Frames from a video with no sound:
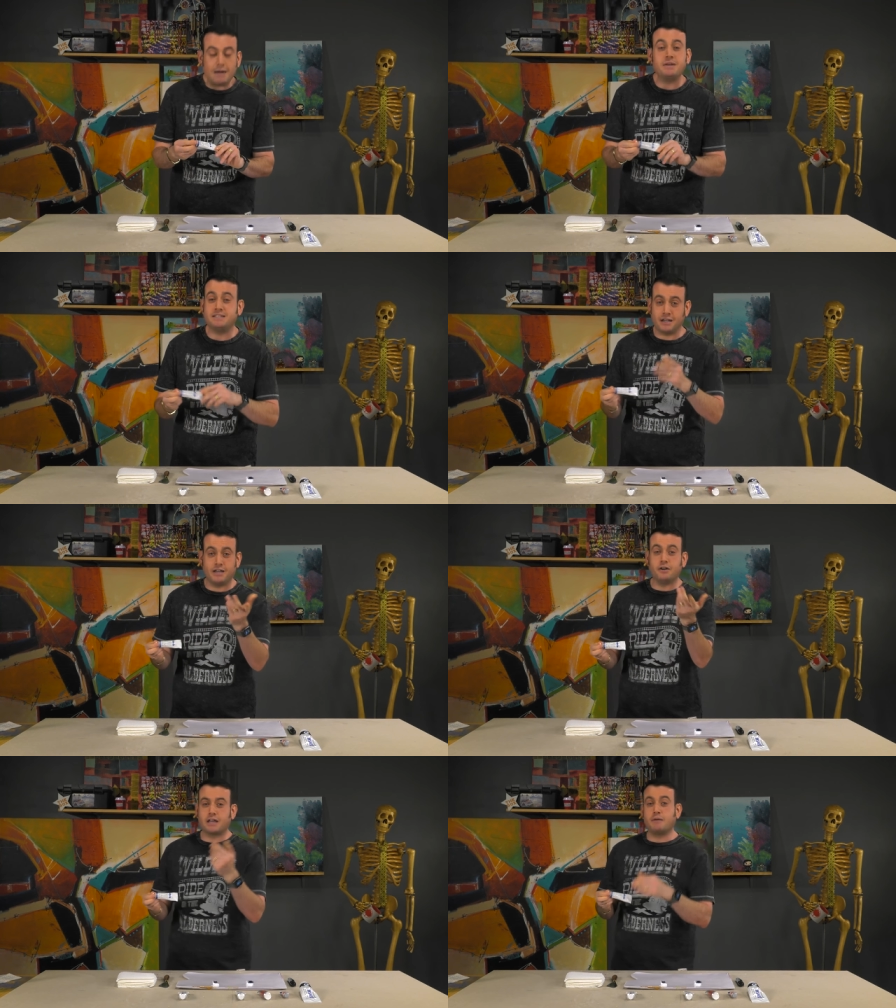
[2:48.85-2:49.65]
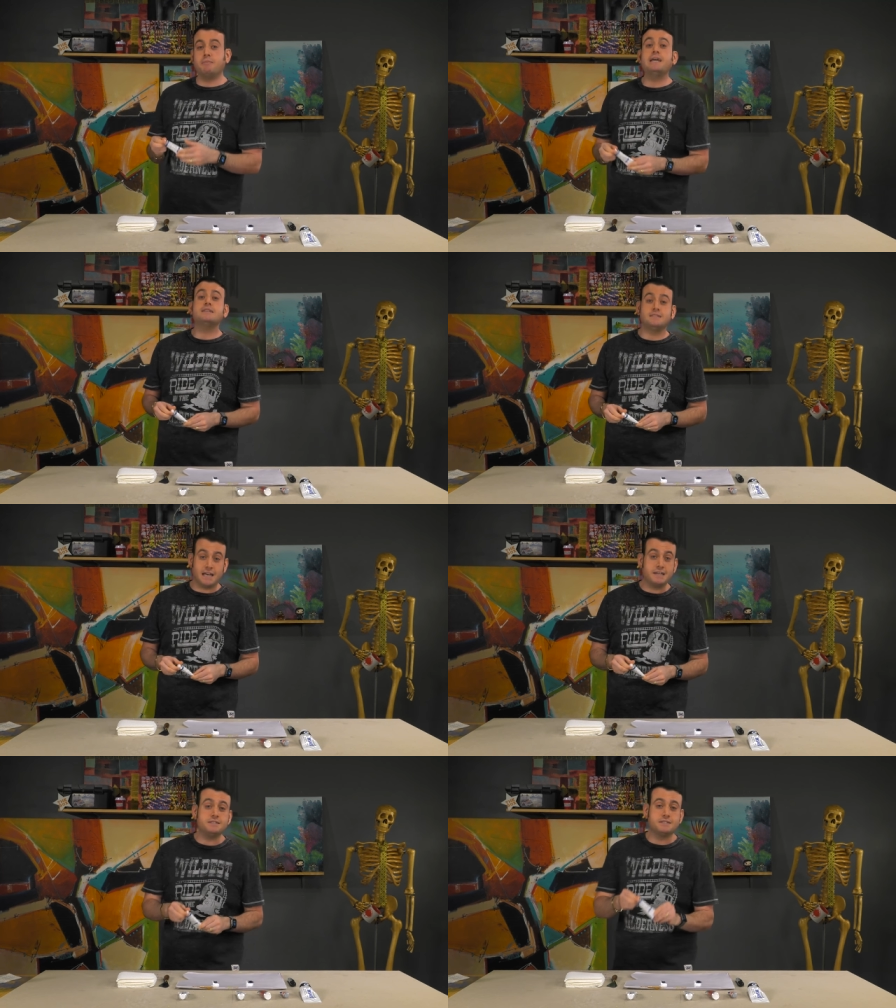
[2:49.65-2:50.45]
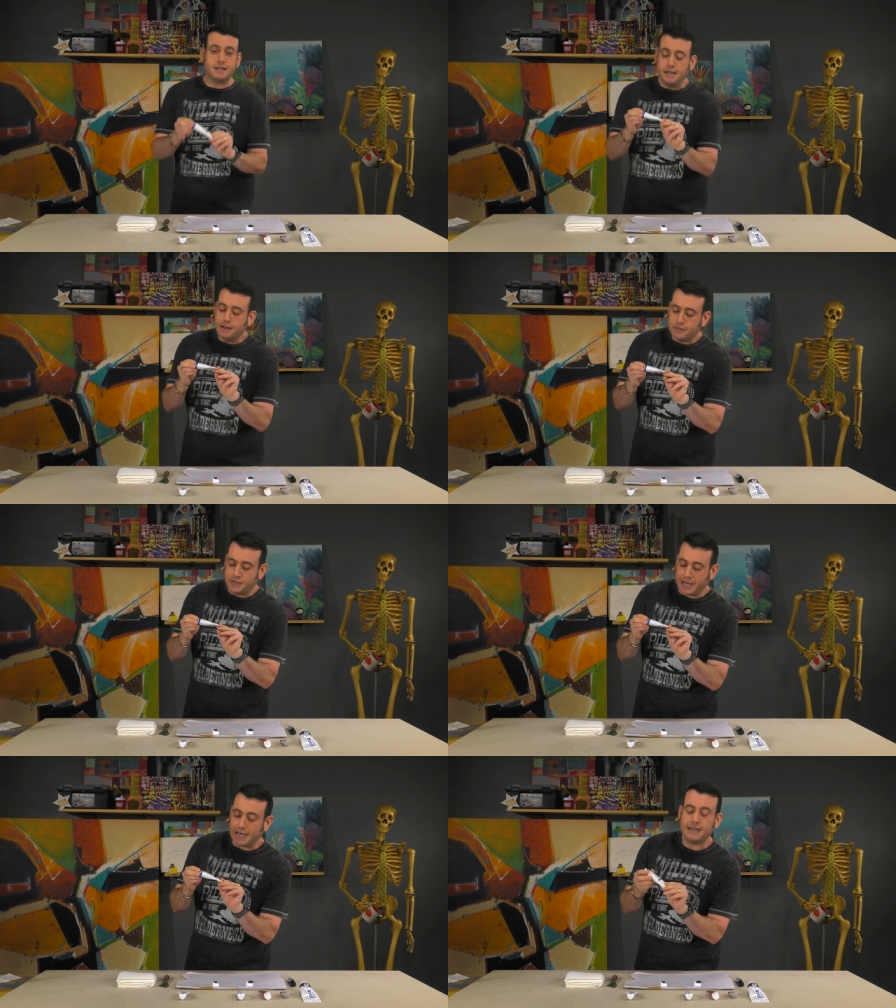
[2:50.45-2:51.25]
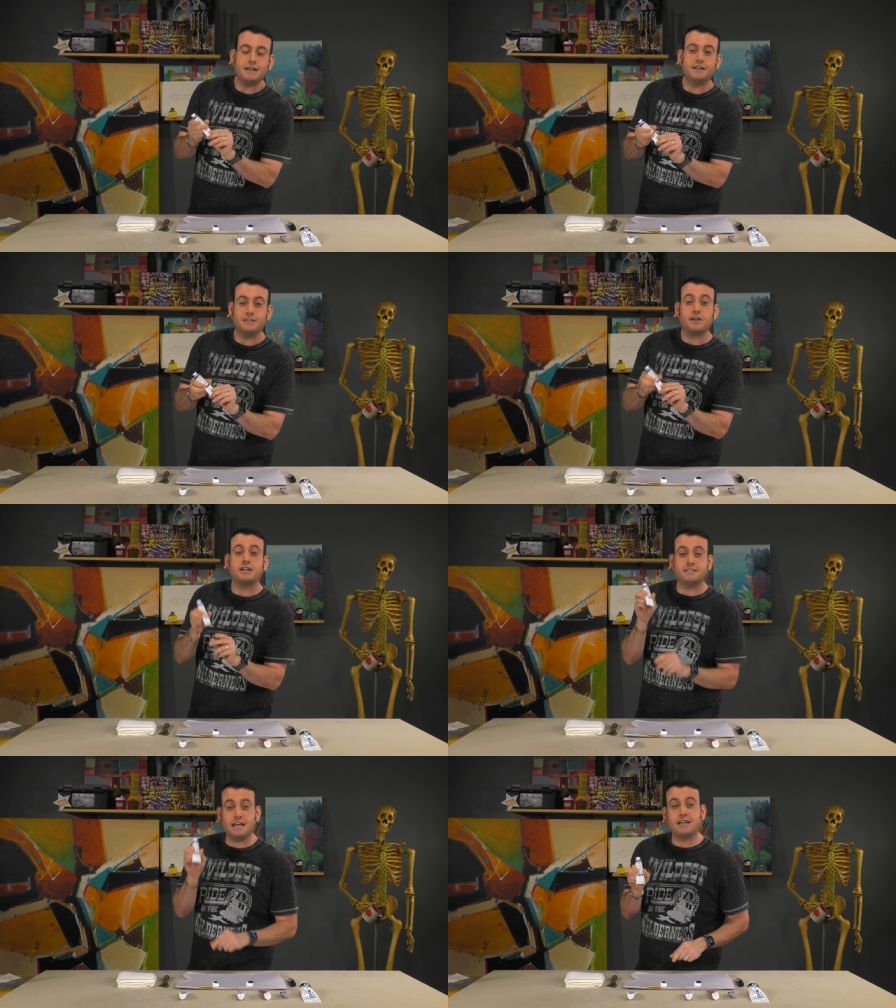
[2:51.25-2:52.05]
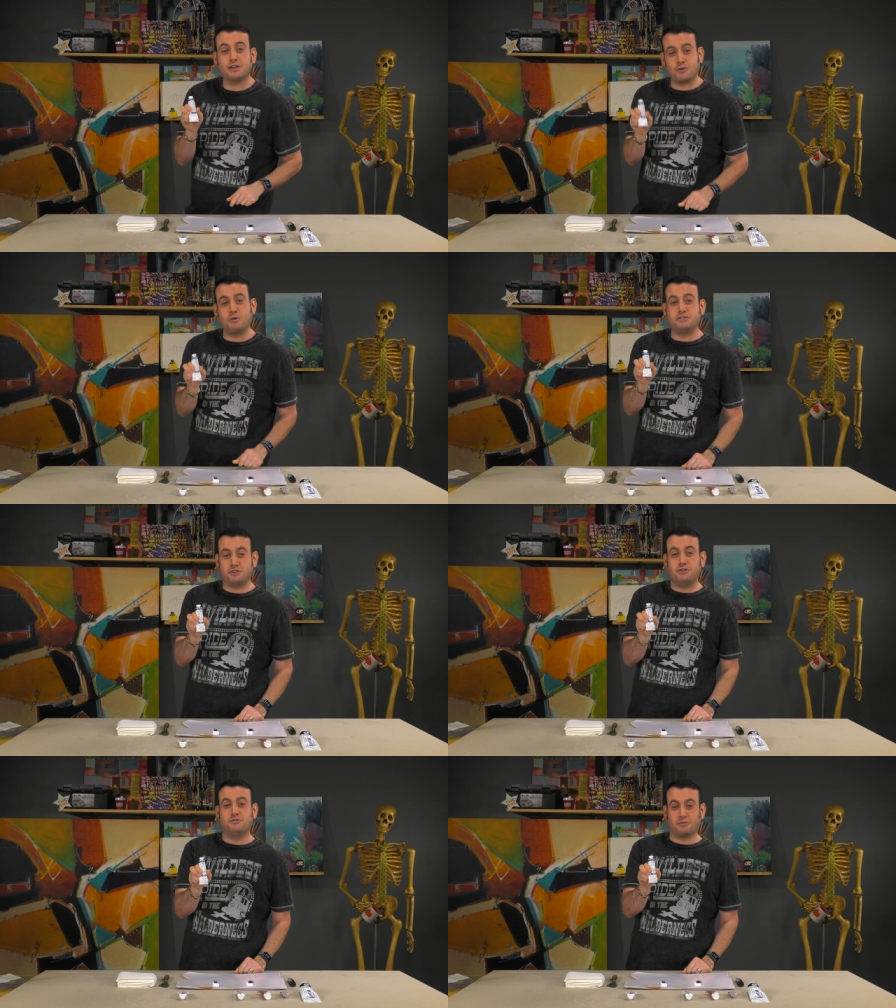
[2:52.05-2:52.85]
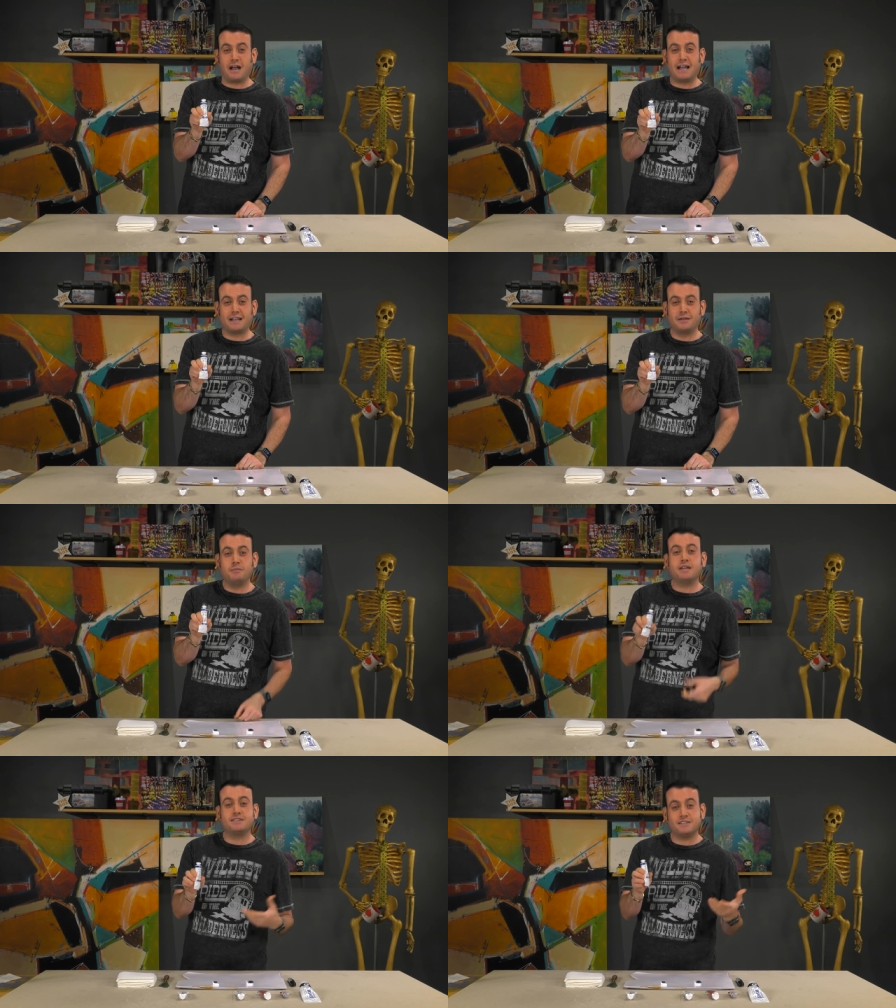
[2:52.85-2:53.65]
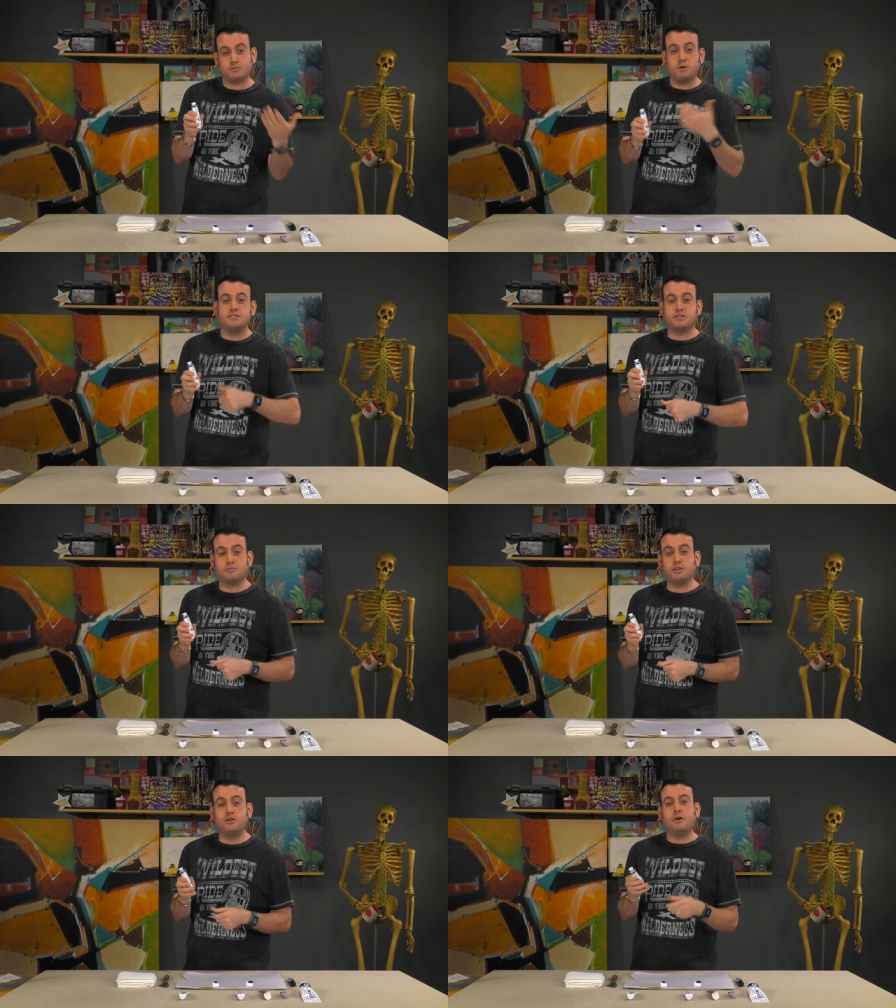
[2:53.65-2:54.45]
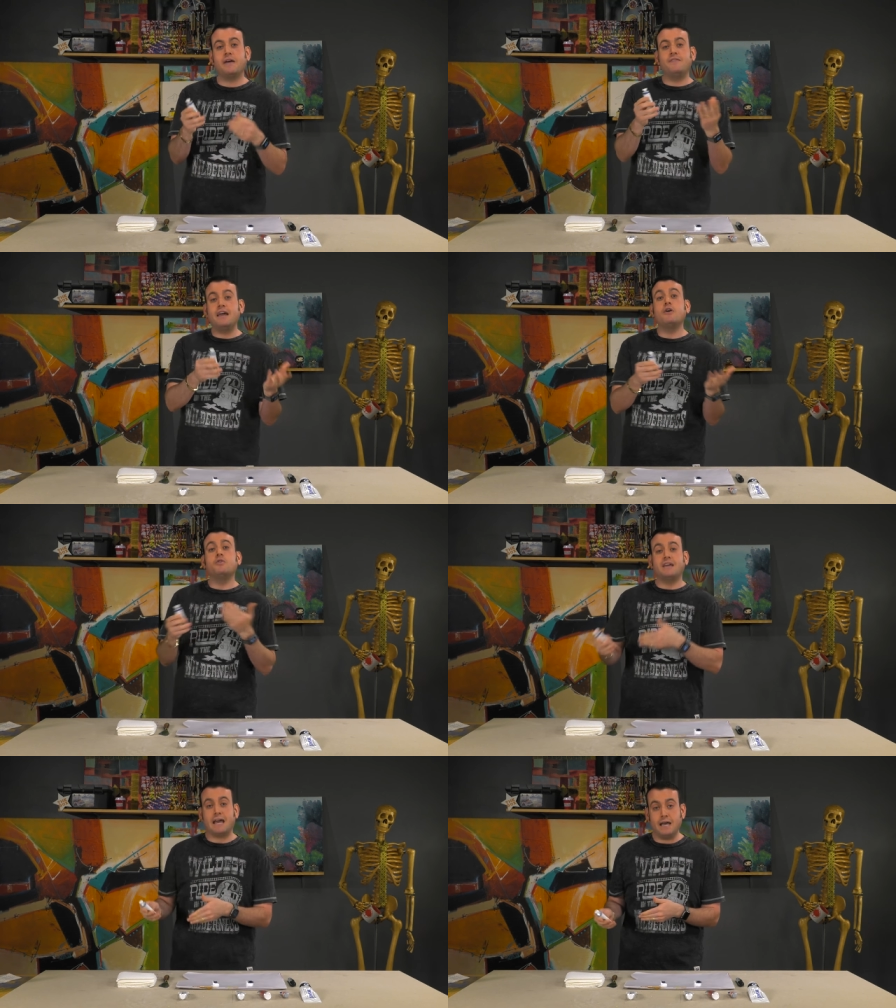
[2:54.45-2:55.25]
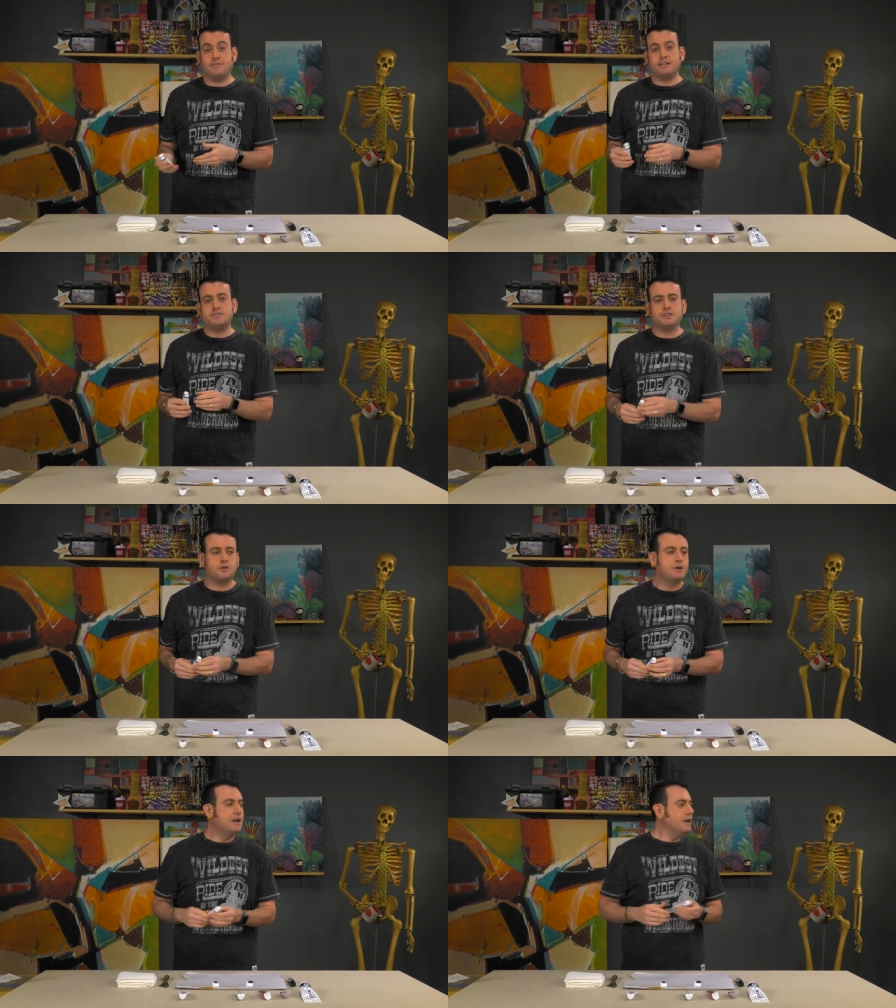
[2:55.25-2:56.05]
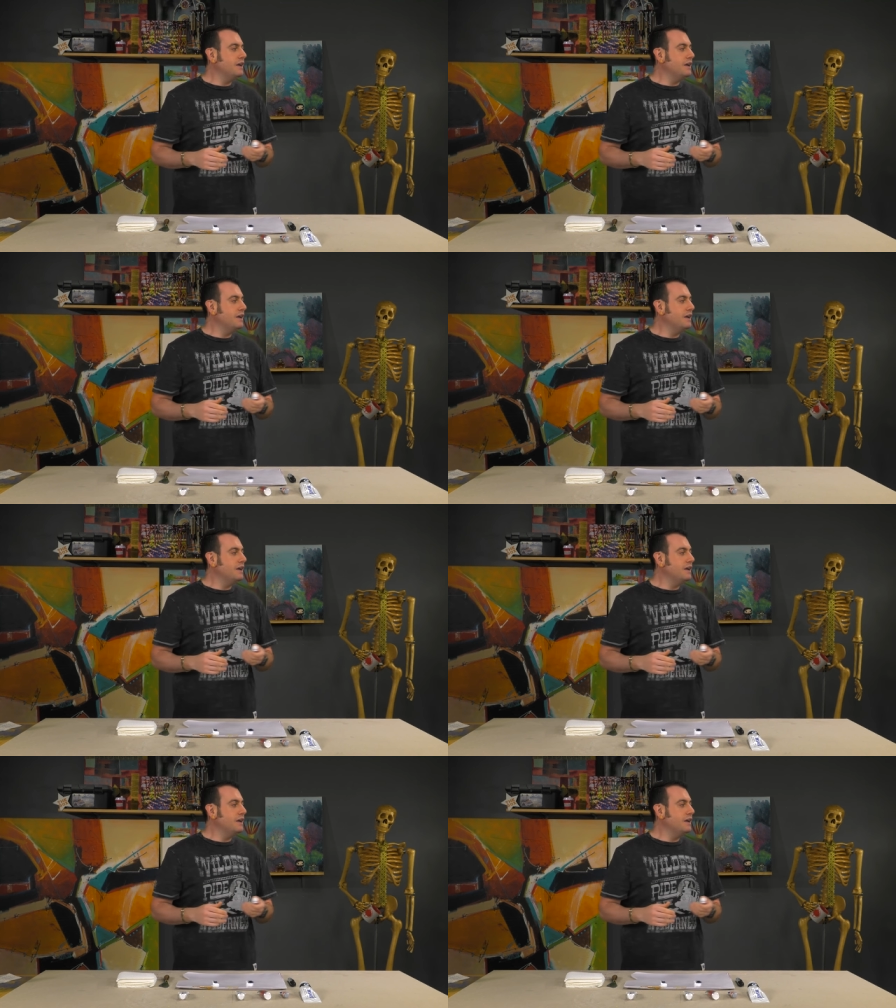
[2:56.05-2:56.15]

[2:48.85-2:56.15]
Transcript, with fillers: i'm going to tell you okay ming says that they're going to take you to the Winsor Newton rack because it's Windsor Blue and they only have it. So